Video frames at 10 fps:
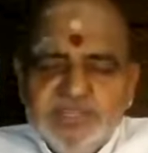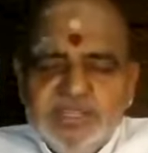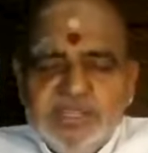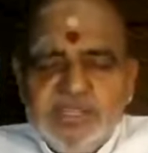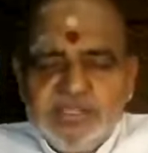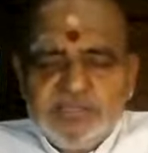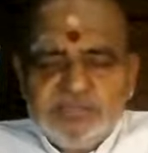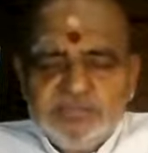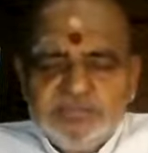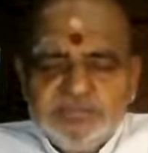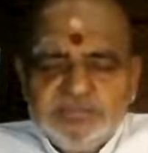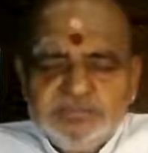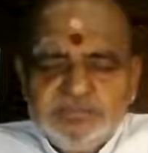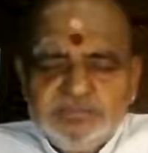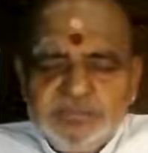and
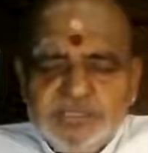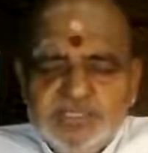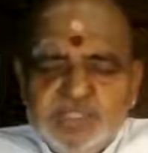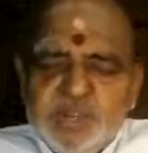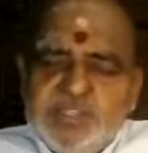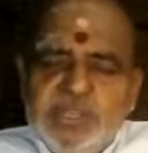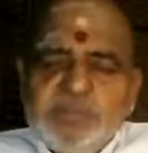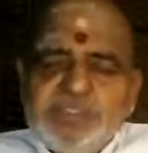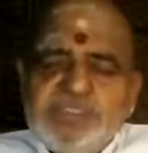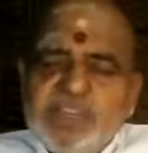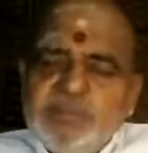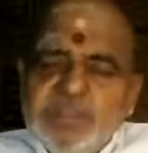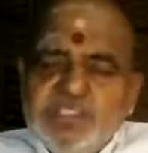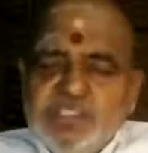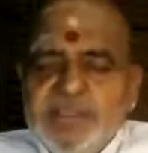chanting mantra
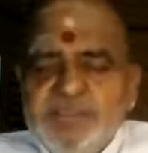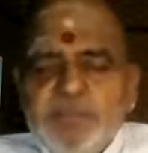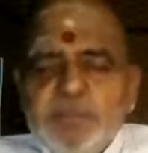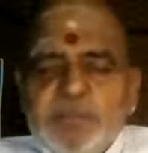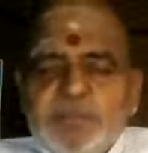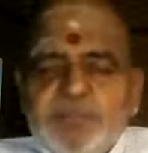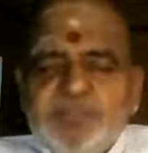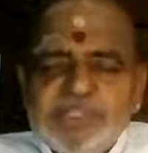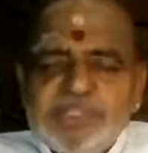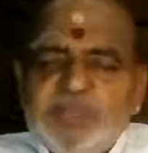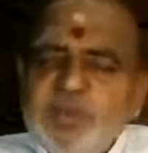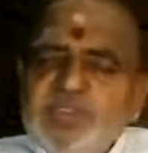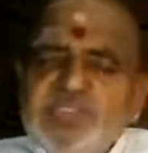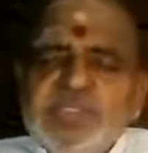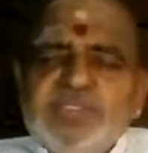mentally.
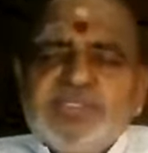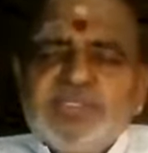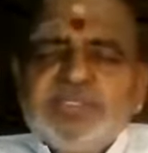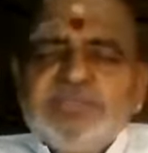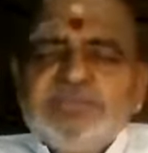Close eyes.